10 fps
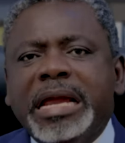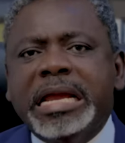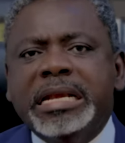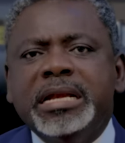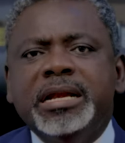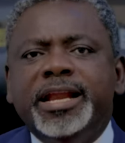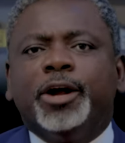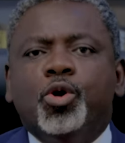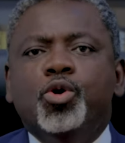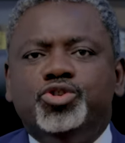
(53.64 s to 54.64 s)
in
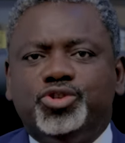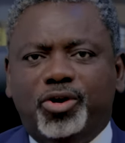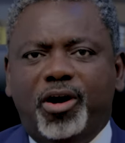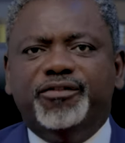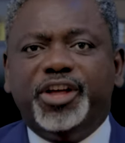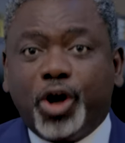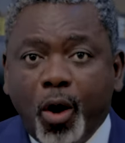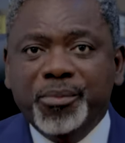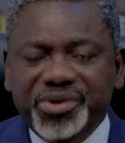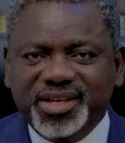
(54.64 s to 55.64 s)
the good of the
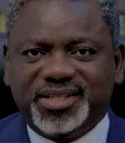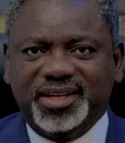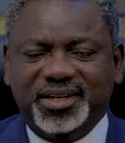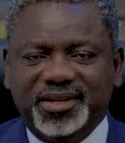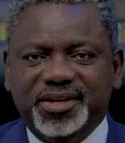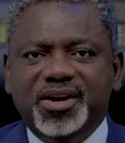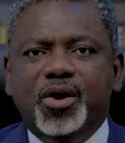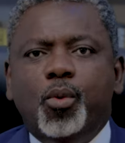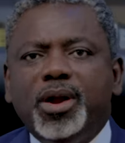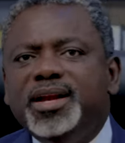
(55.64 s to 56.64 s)
community,
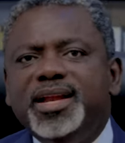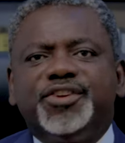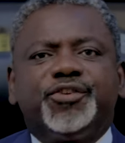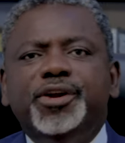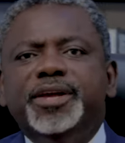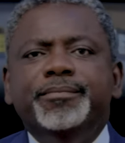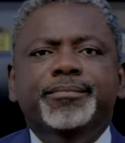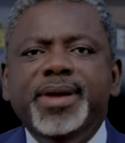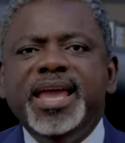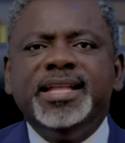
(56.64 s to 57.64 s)
what it literally
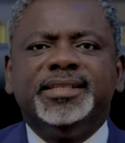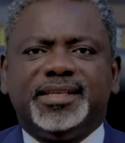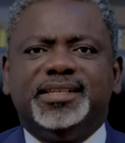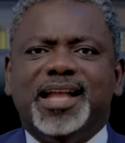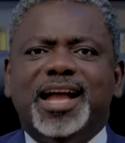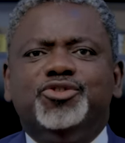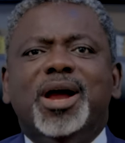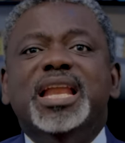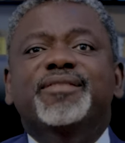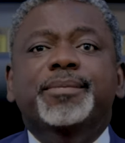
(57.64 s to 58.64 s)
means is that you
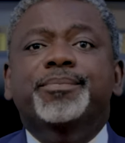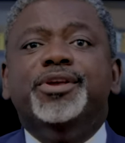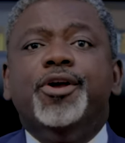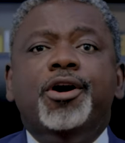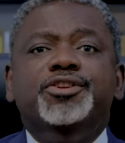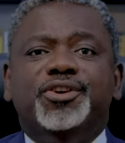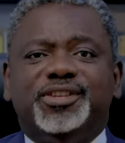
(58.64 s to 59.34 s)
are living beyond